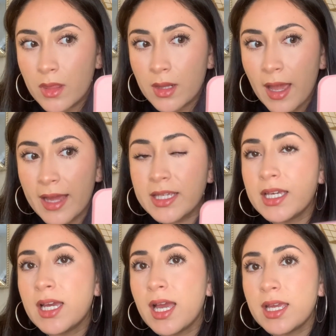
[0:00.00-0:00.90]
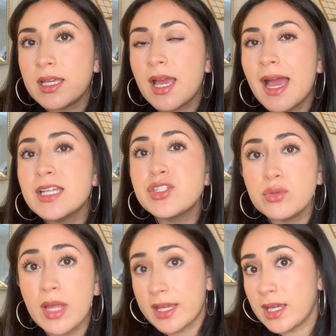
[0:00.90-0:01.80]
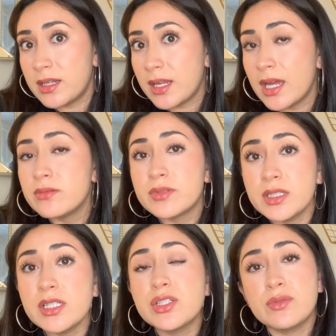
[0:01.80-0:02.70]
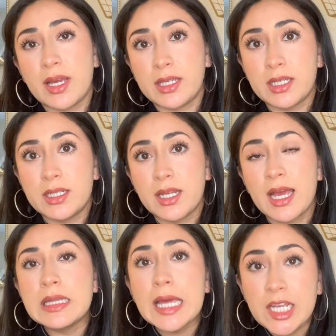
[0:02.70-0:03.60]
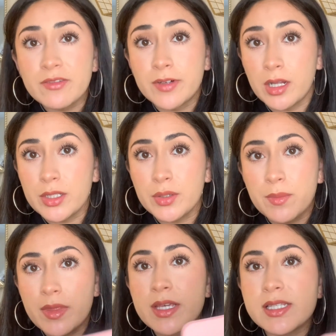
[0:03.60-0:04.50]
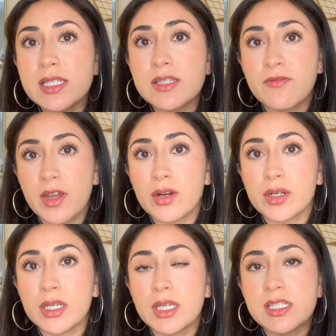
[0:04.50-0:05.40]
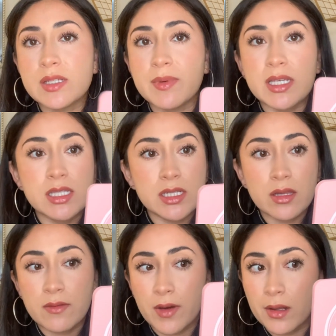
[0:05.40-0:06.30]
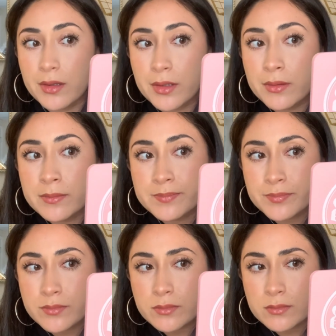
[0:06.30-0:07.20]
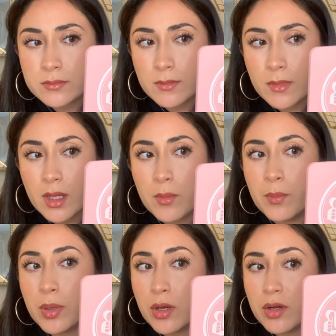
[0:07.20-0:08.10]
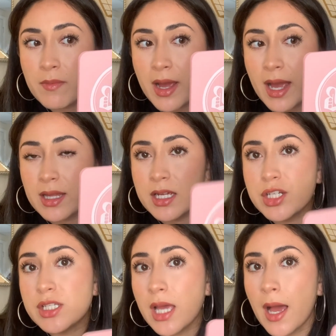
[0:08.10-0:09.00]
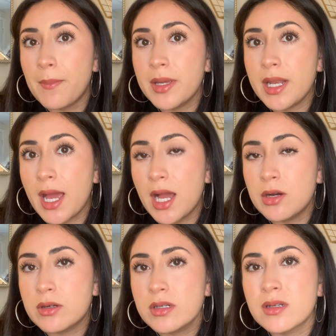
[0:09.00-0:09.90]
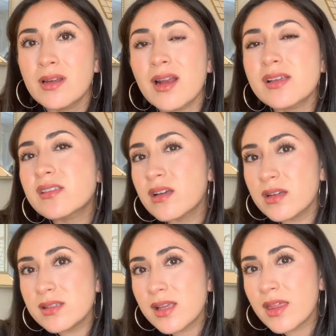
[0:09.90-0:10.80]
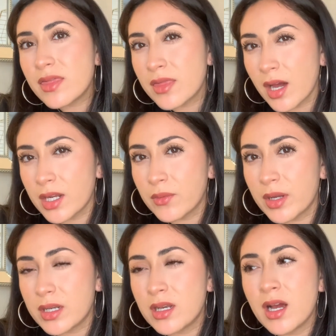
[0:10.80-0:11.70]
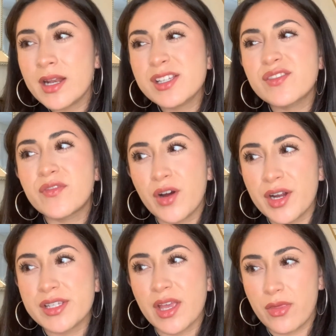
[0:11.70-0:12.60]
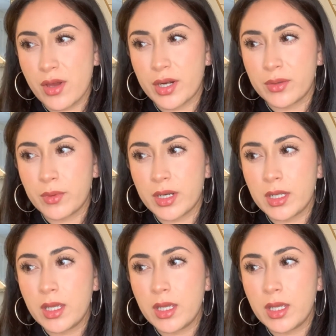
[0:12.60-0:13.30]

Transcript: I do like it. I really do like it. I like a volume. This is speaks to the volume. Pulled my eyelashes up and out, not as long as I thought it would, not as far as I thought it would.